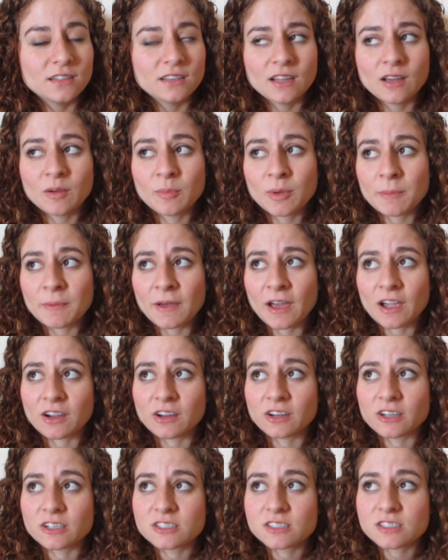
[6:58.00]
now my
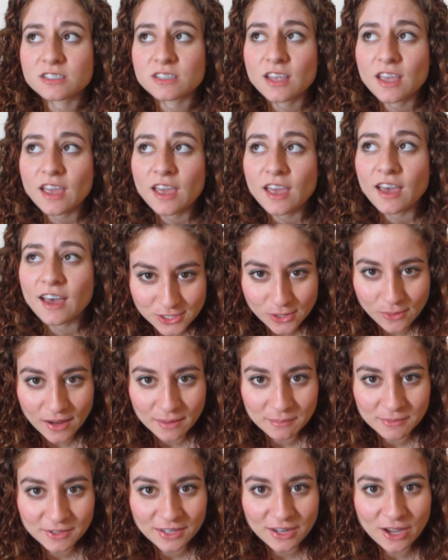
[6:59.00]
back hurts. So
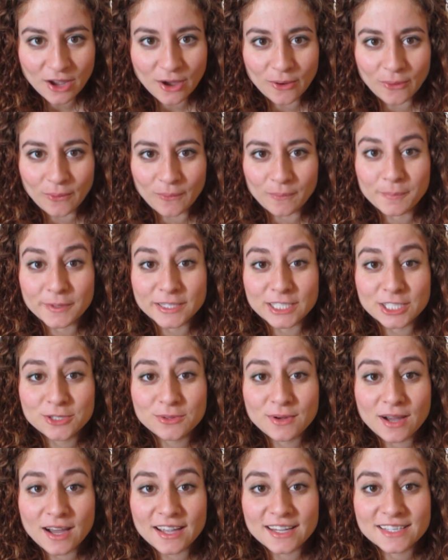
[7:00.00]
I'm gonna go but
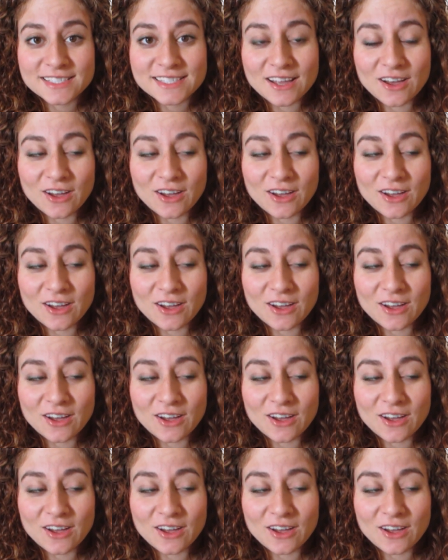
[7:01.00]
you guys